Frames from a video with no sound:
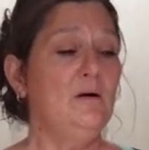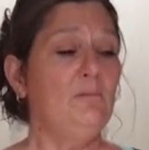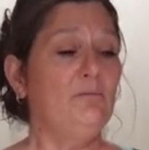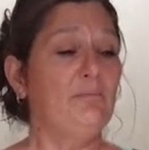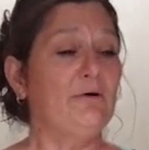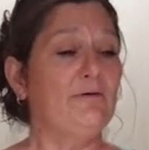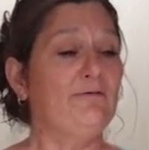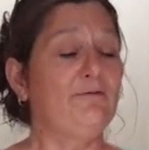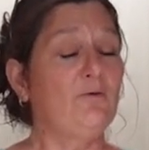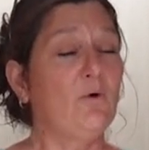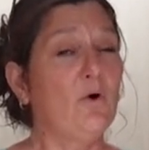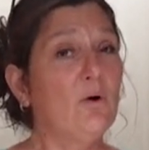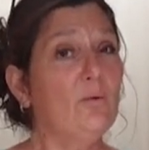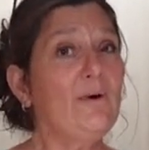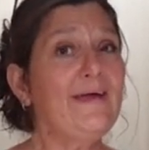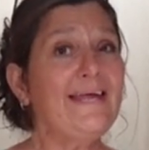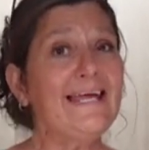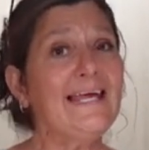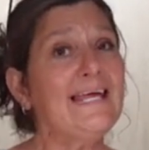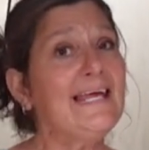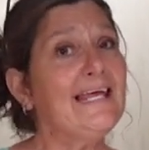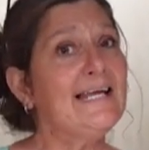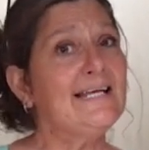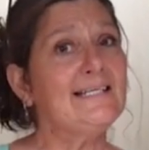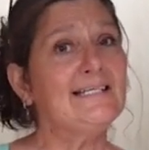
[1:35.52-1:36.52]
before we
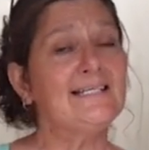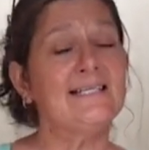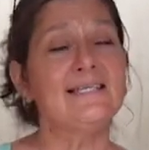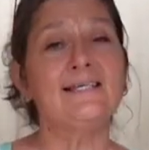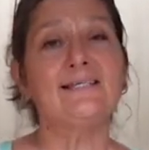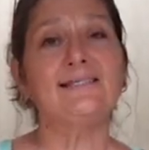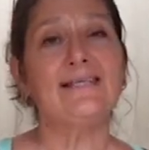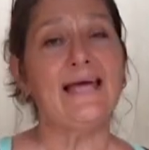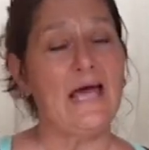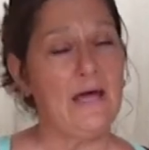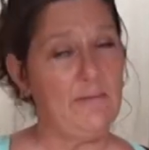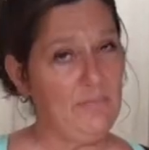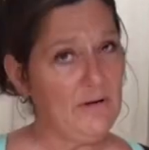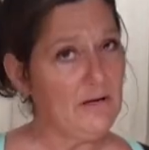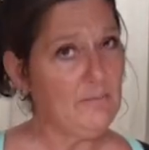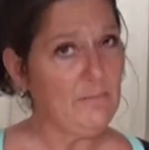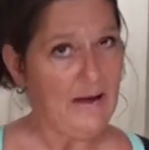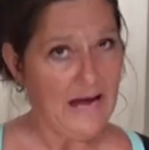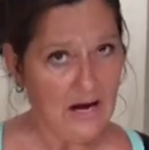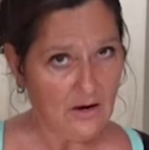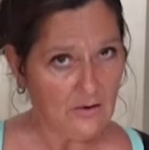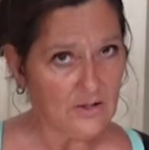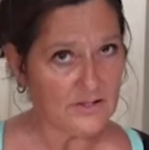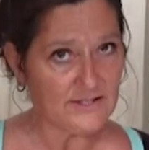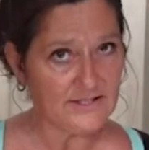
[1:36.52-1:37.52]
can get into this epic
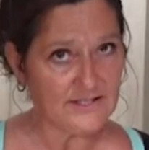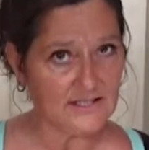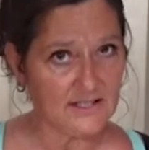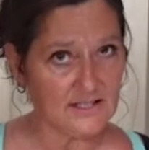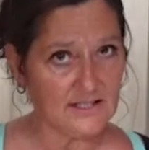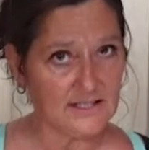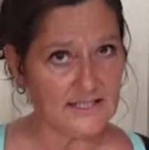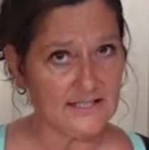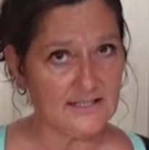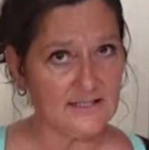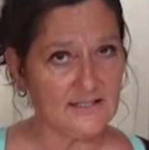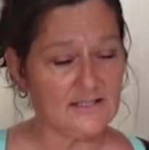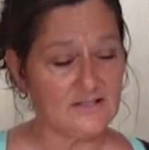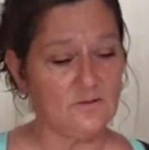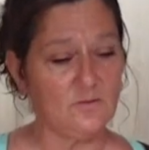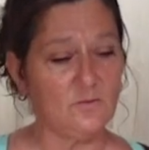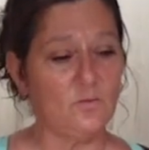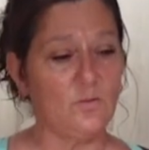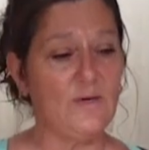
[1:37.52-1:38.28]
power series,